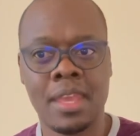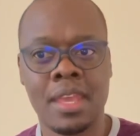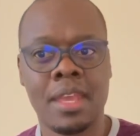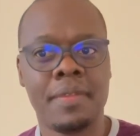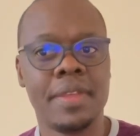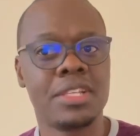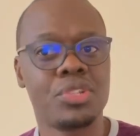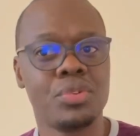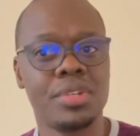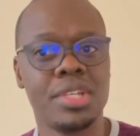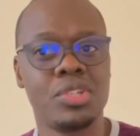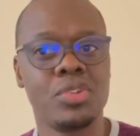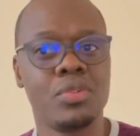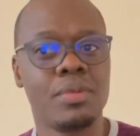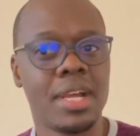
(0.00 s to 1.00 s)
There's shortage
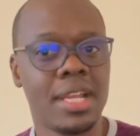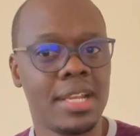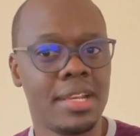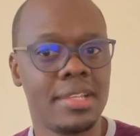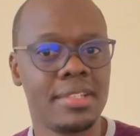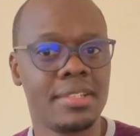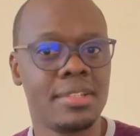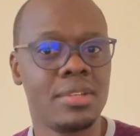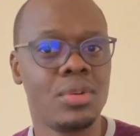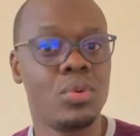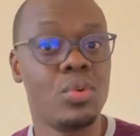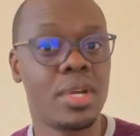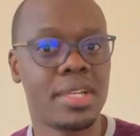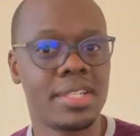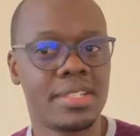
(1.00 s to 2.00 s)
of analysts who
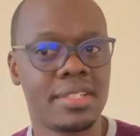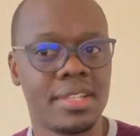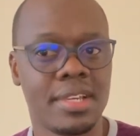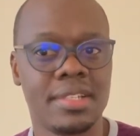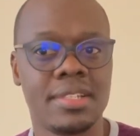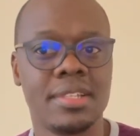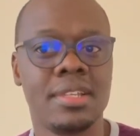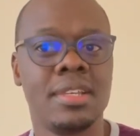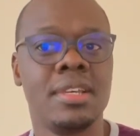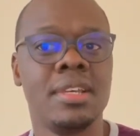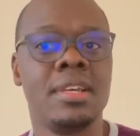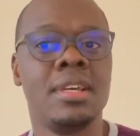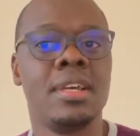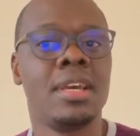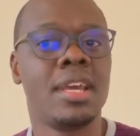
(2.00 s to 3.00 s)
understand
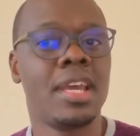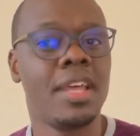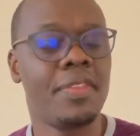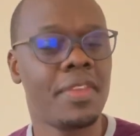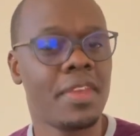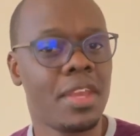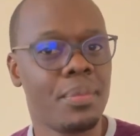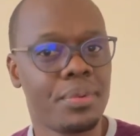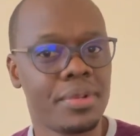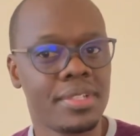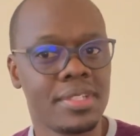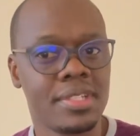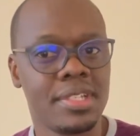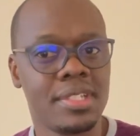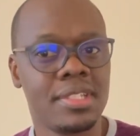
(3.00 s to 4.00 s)
healthcare
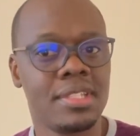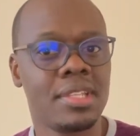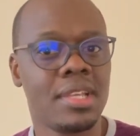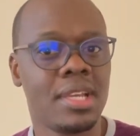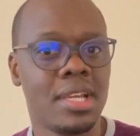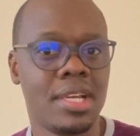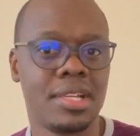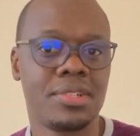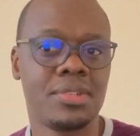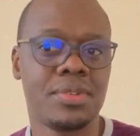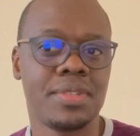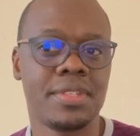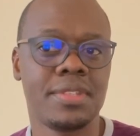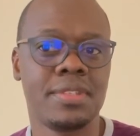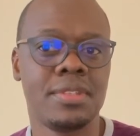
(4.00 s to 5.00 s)
processes and
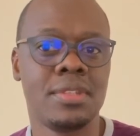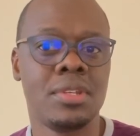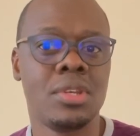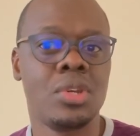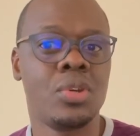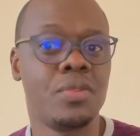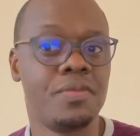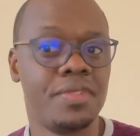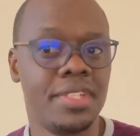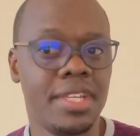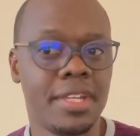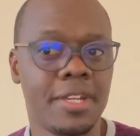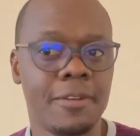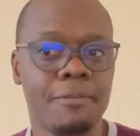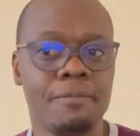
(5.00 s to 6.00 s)
sources of
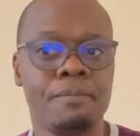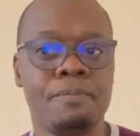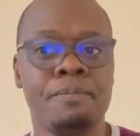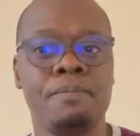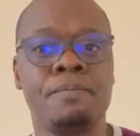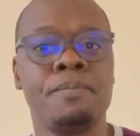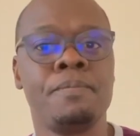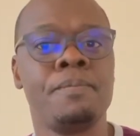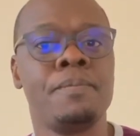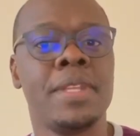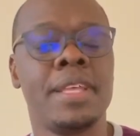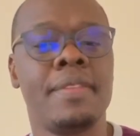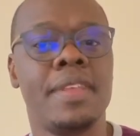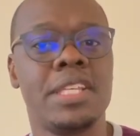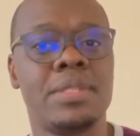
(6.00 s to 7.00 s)
data.
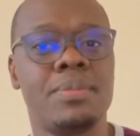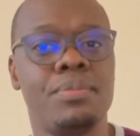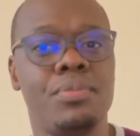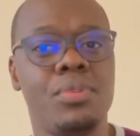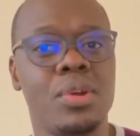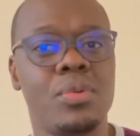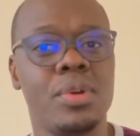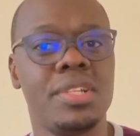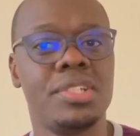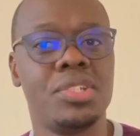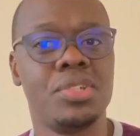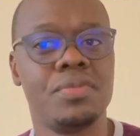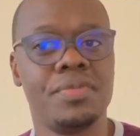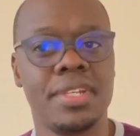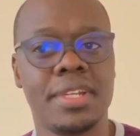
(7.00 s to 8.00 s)
There's poor quality
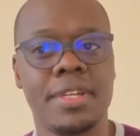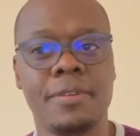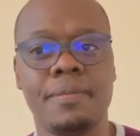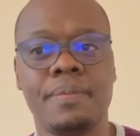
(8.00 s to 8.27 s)
of data.